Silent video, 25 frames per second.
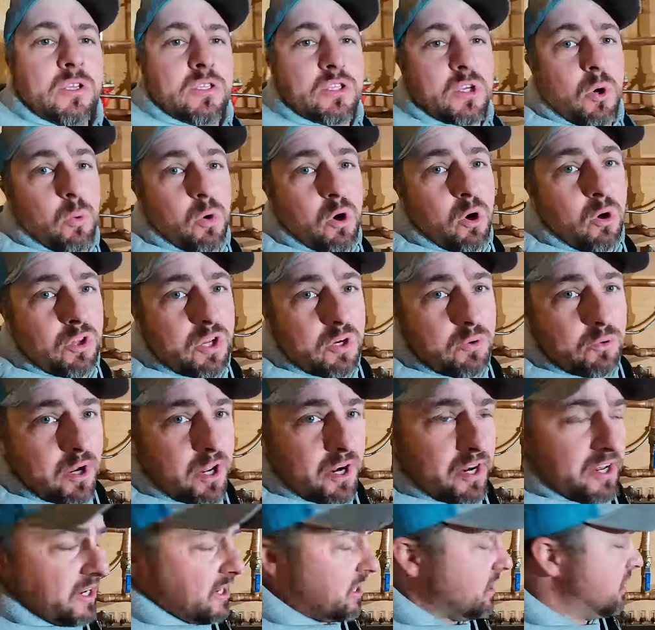So we're only
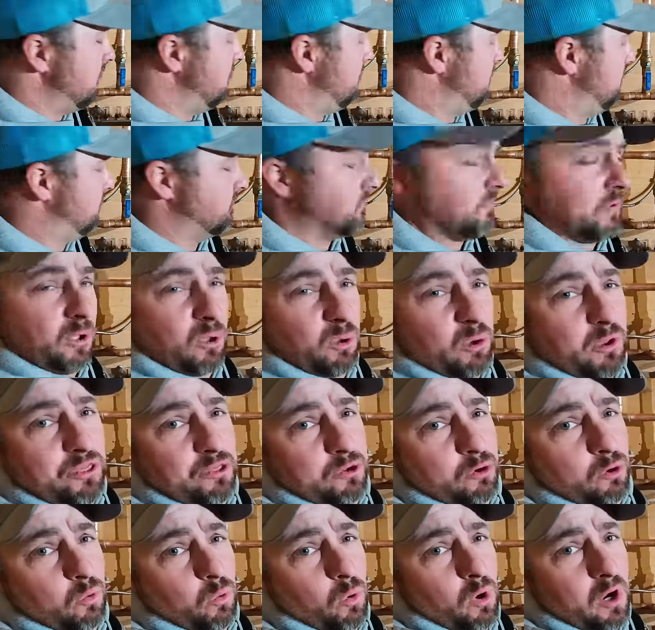running fluid
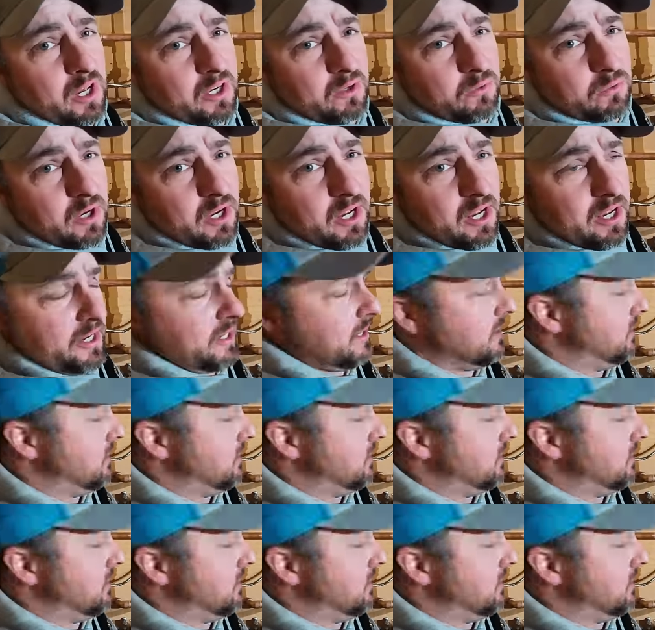through one run.